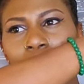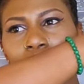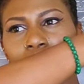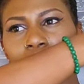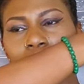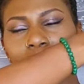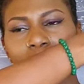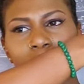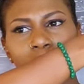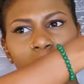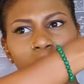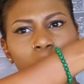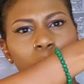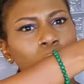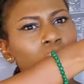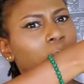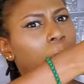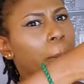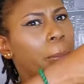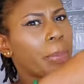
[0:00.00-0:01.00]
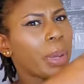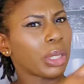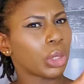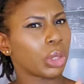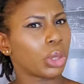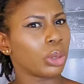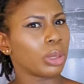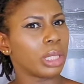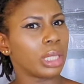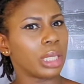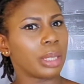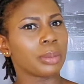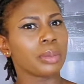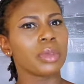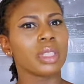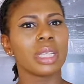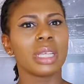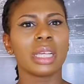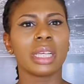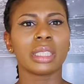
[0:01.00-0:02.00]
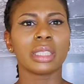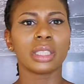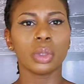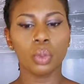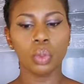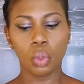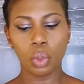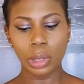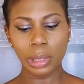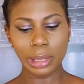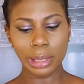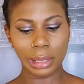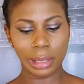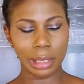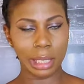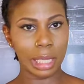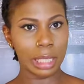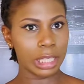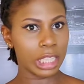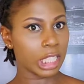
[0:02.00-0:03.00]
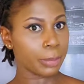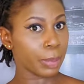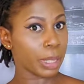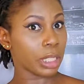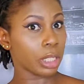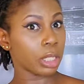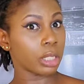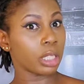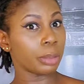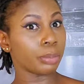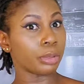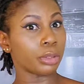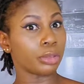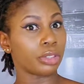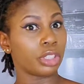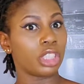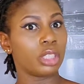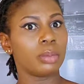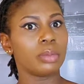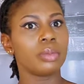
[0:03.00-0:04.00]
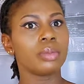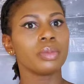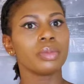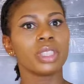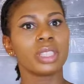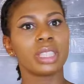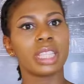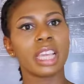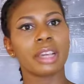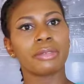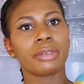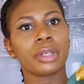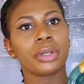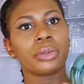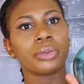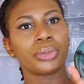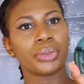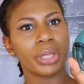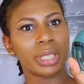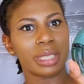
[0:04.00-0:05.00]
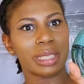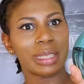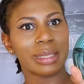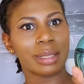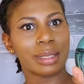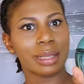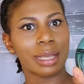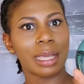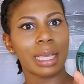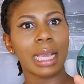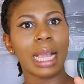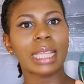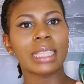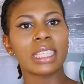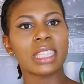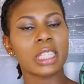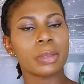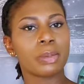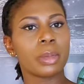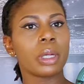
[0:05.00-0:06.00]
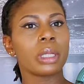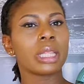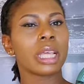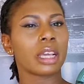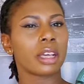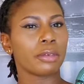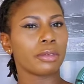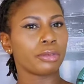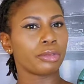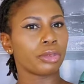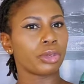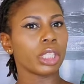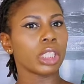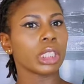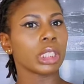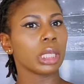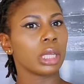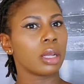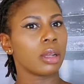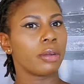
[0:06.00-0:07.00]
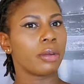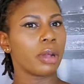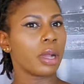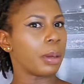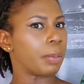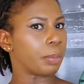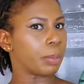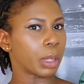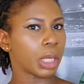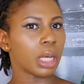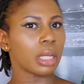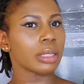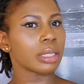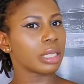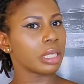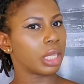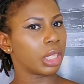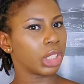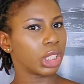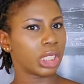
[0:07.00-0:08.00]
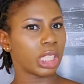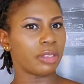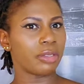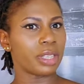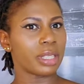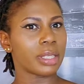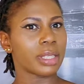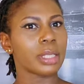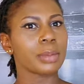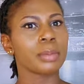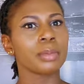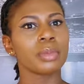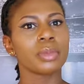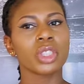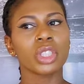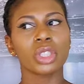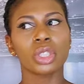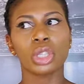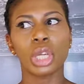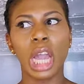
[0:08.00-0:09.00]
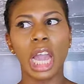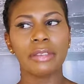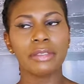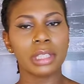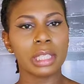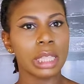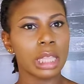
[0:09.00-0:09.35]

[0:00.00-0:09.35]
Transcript: sandalwood and patchouli. The woods in this particular perfume, they are very realistic and they smell like a fresh cut shavings. You have to